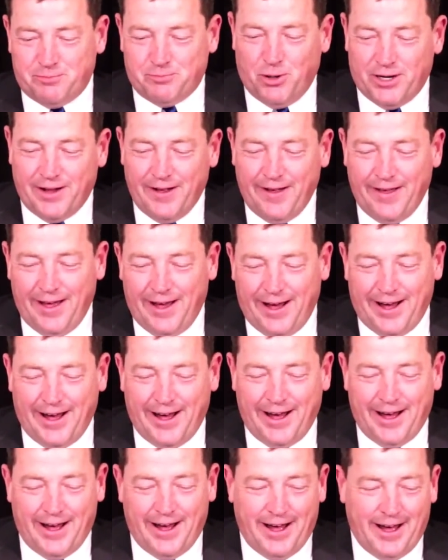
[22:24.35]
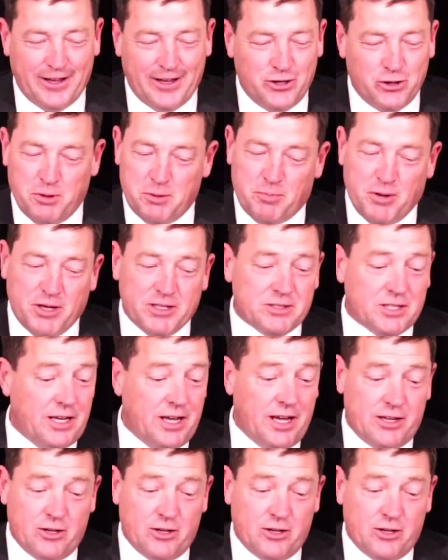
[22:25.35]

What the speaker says: But you'll be busy.